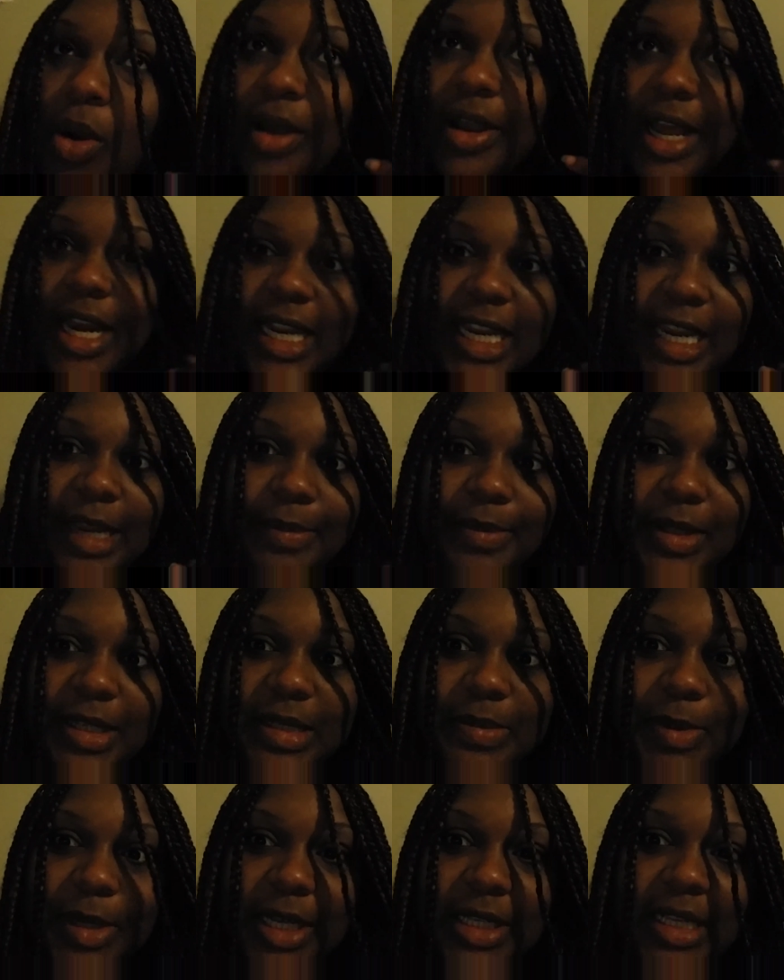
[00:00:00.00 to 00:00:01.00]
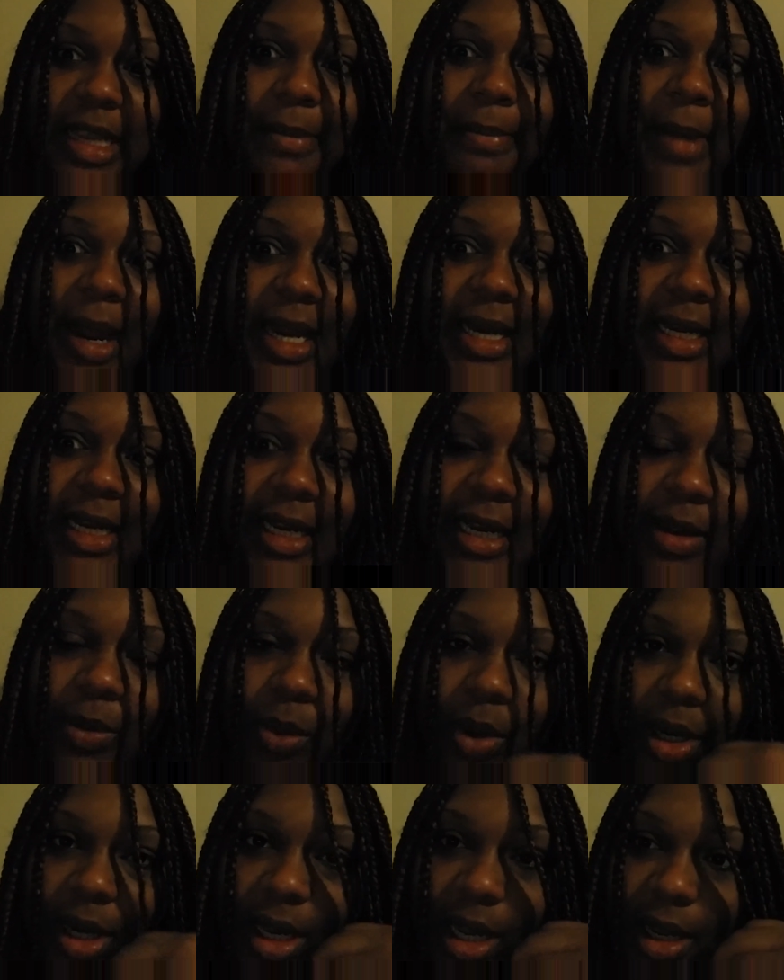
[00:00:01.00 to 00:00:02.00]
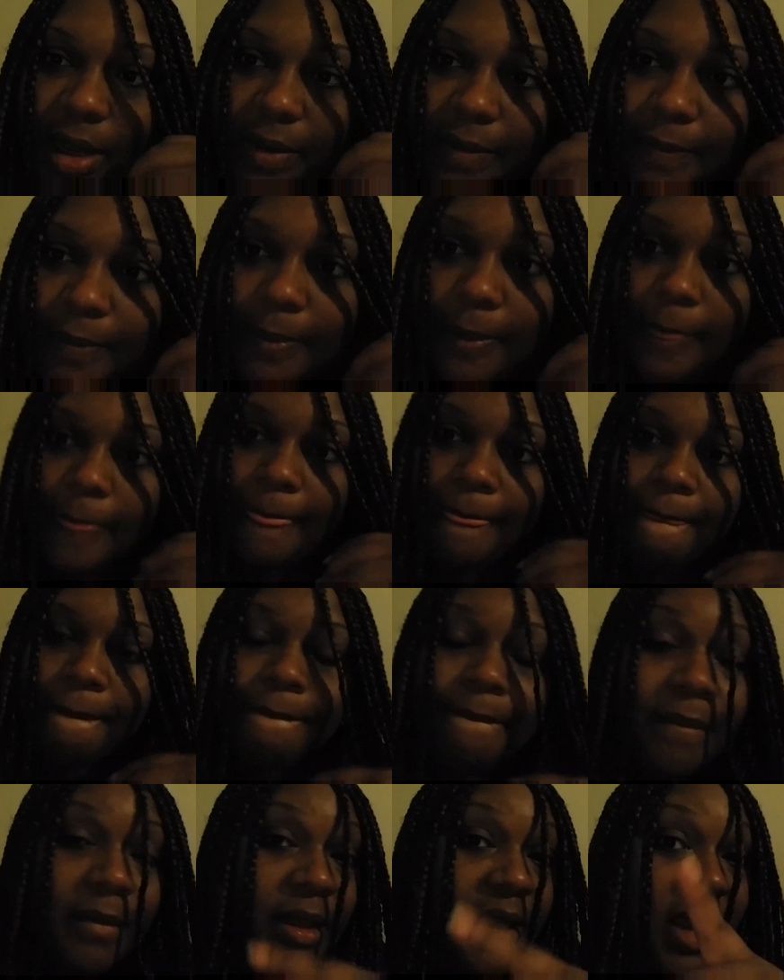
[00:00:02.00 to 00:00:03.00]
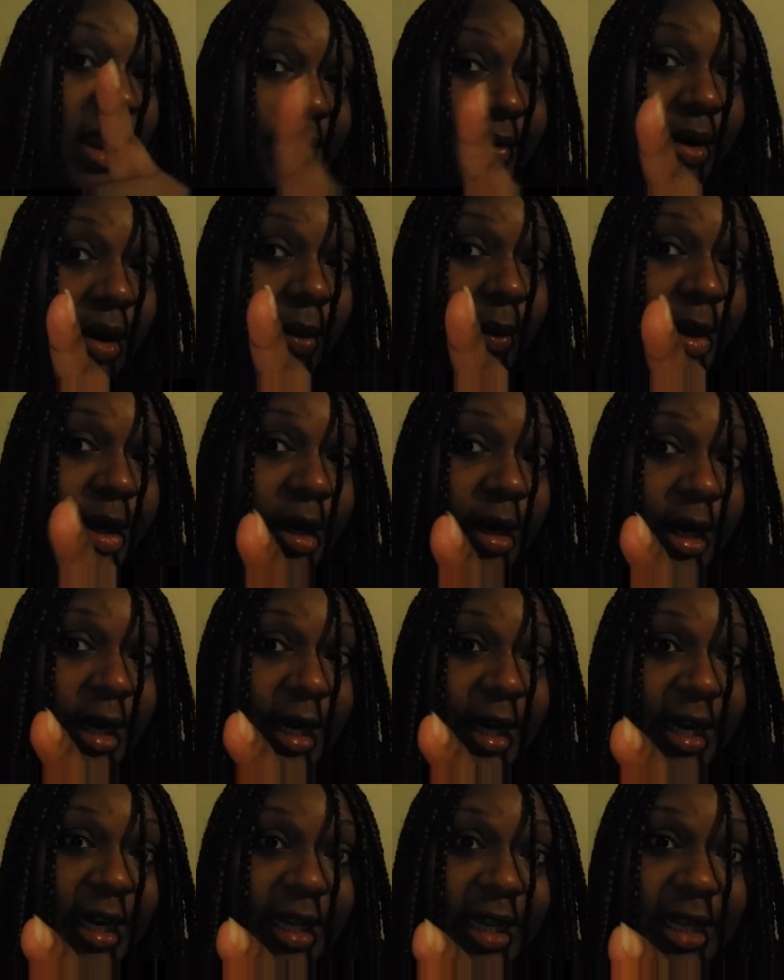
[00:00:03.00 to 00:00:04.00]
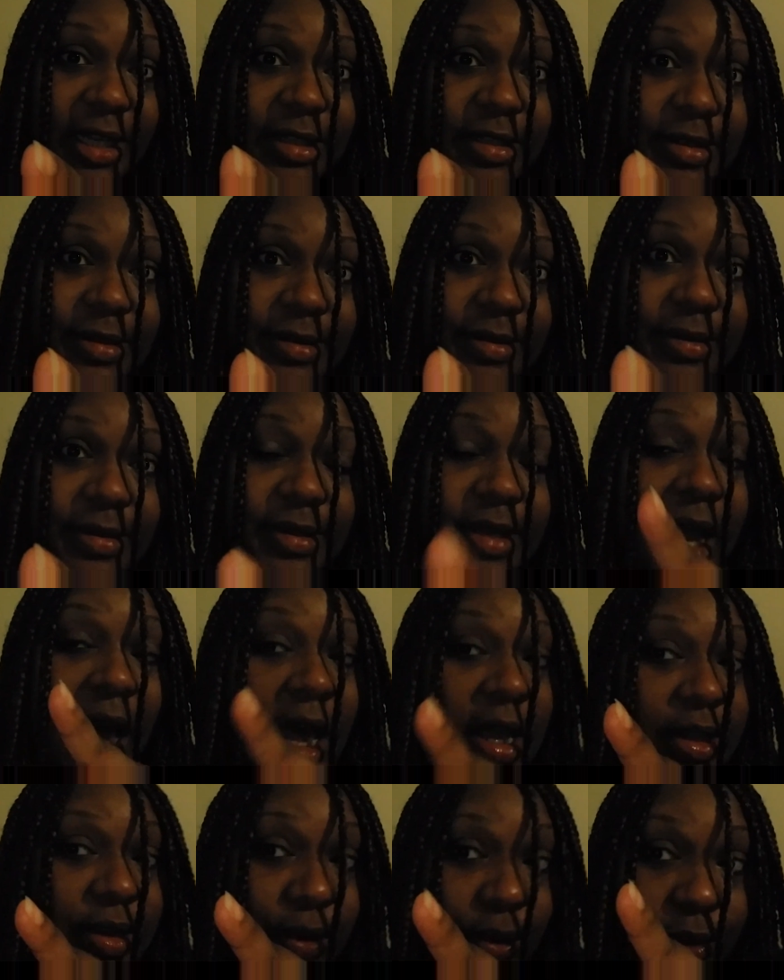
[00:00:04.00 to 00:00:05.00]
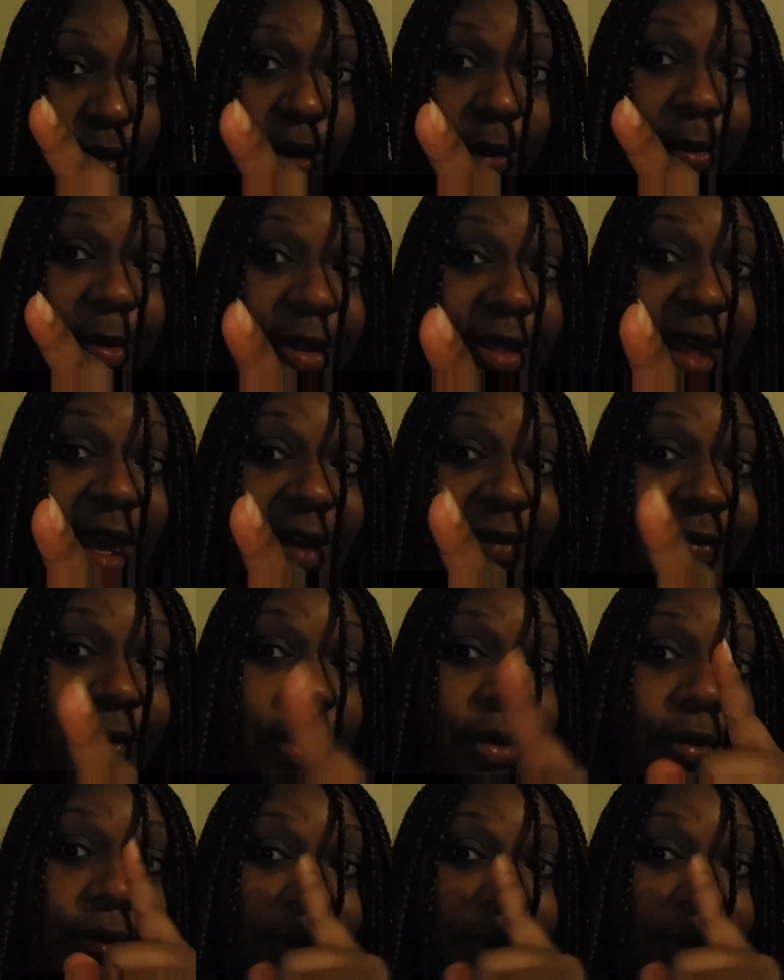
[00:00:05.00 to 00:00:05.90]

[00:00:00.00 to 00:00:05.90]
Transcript: oh, I got to keep this because I might need it one day. You never know when you're going to need this. And you'll be thankful.